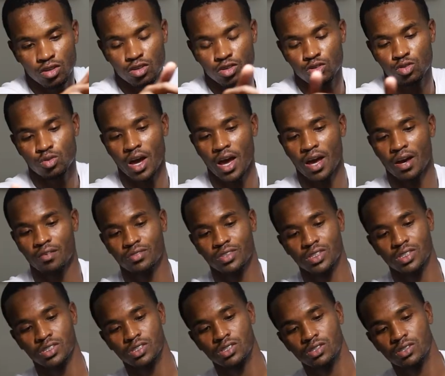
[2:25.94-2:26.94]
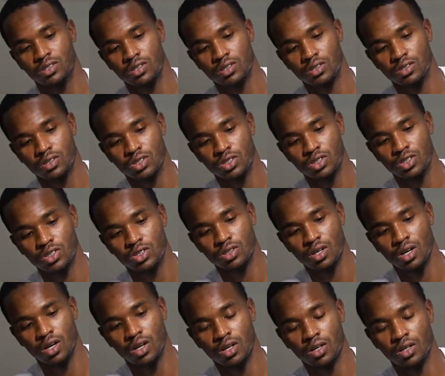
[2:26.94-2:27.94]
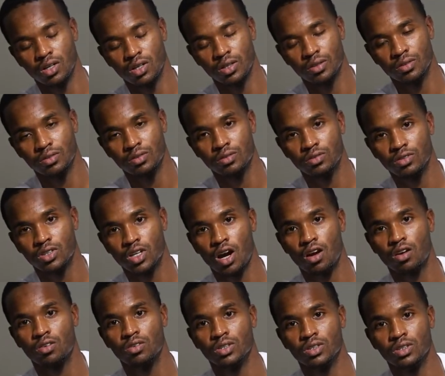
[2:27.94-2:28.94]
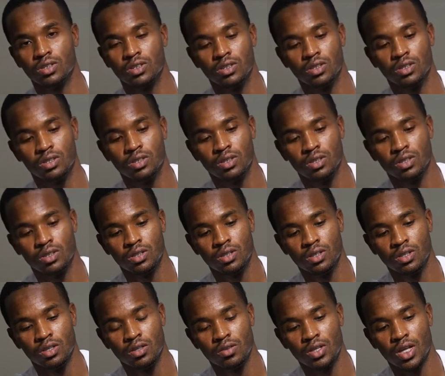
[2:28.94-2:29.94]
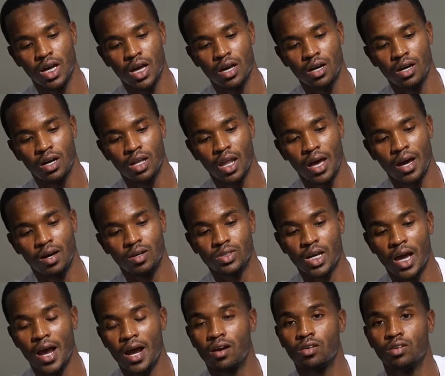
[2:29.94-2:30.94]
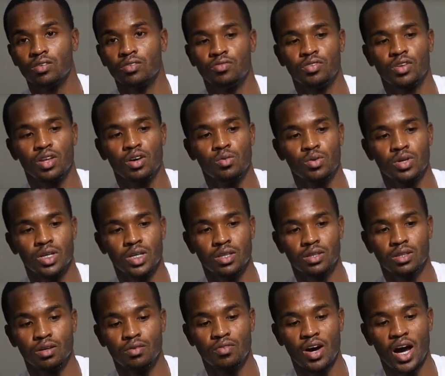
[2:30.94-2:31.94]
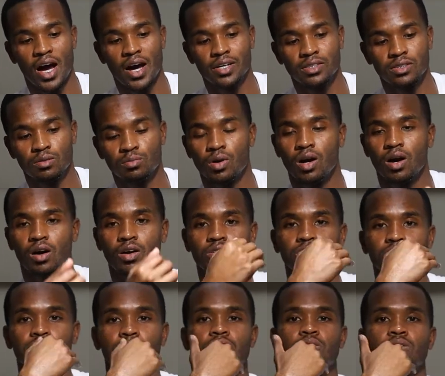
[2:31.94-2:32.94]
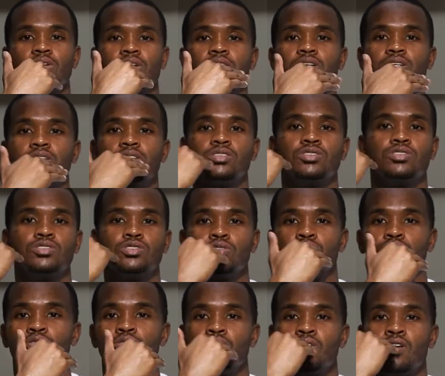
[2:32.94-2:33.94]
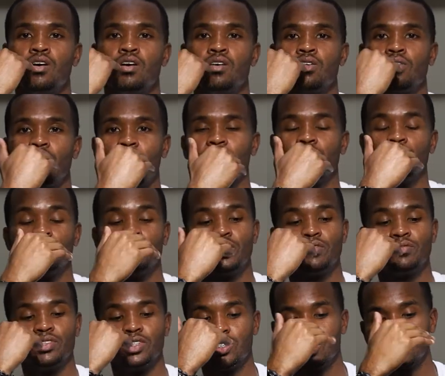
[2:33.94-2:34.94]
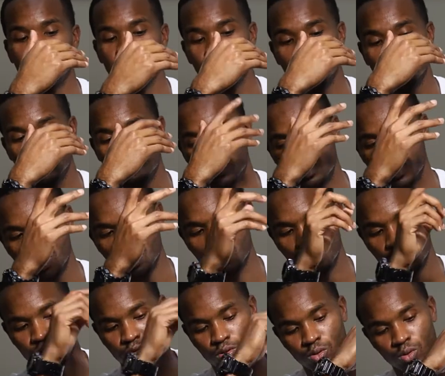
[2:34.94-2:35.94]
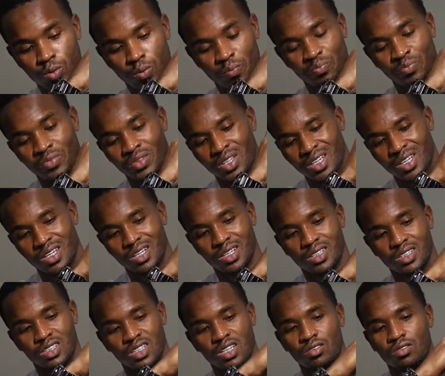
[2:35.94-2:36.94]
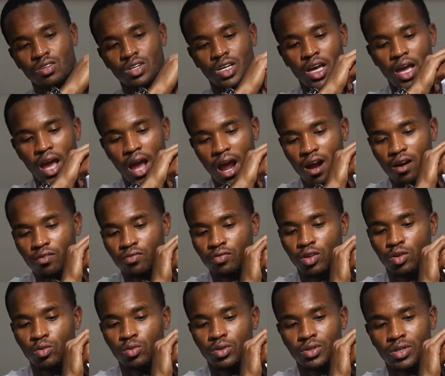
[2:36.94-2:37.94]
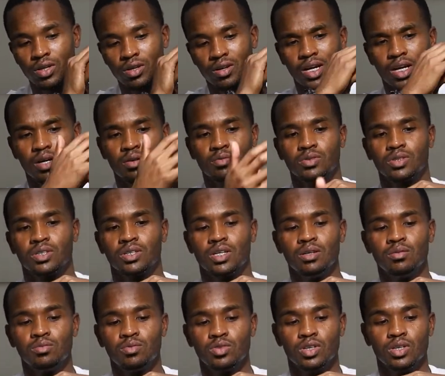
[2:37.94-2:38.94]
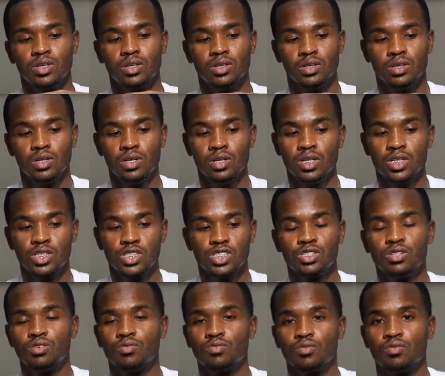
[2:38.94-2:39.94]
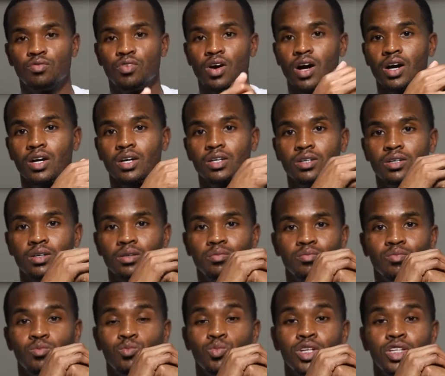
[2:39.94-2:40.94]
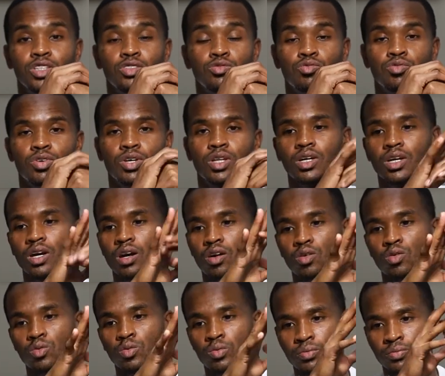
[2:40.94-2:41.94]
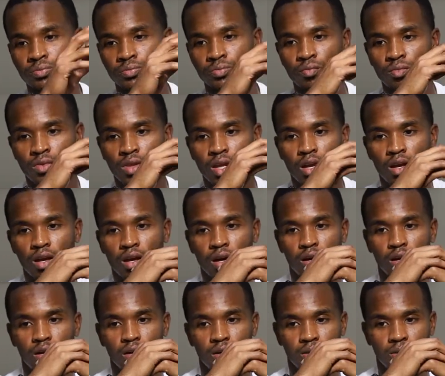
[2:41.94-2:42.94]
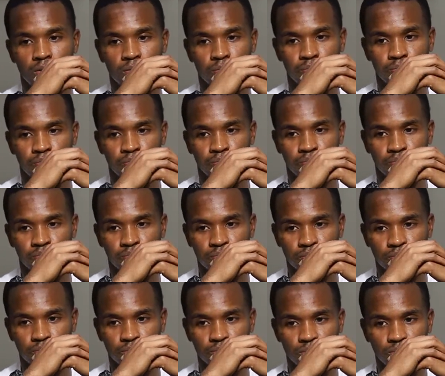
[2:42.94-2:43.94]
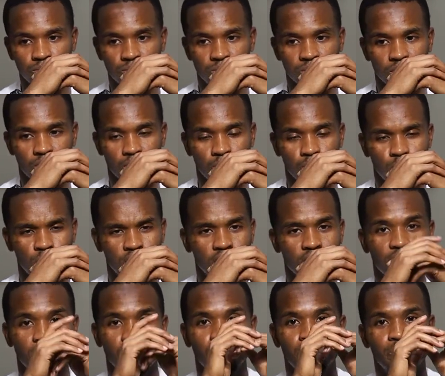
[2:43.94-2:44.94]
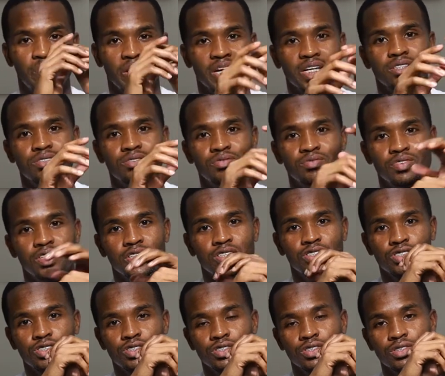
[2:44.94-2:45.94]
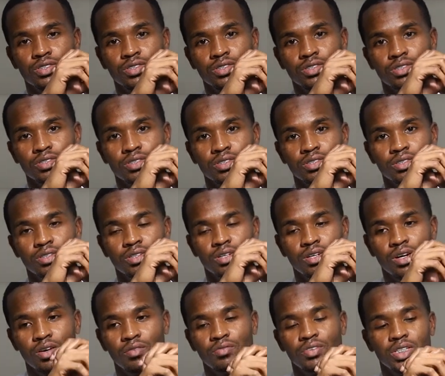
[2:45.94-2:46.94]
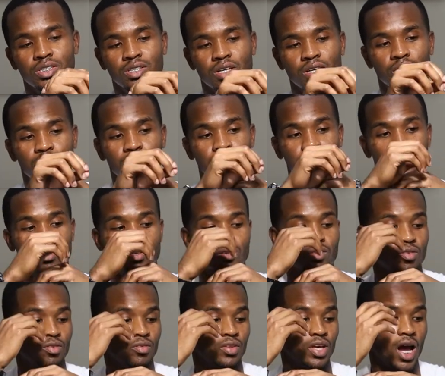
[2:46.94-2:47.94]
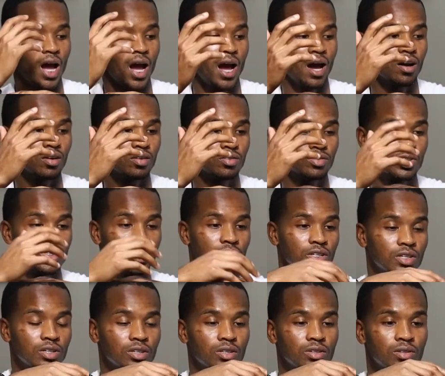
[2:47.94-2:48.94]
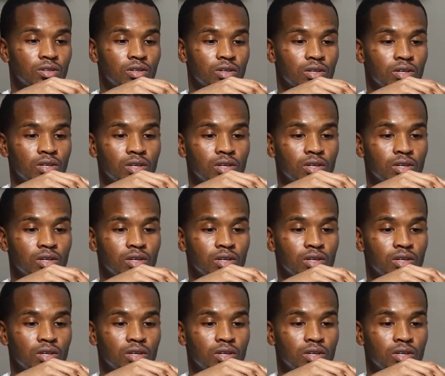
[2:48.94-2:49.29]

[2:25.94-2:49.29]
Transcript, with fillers: you have this uh, curtain that allows air to flow and hit the visor, but also hits you right above the chin so you can continue to get airflow in there. It helps keep the shield from fogging up when it's really cold. Um, one of the best features of this helmet on the outer shell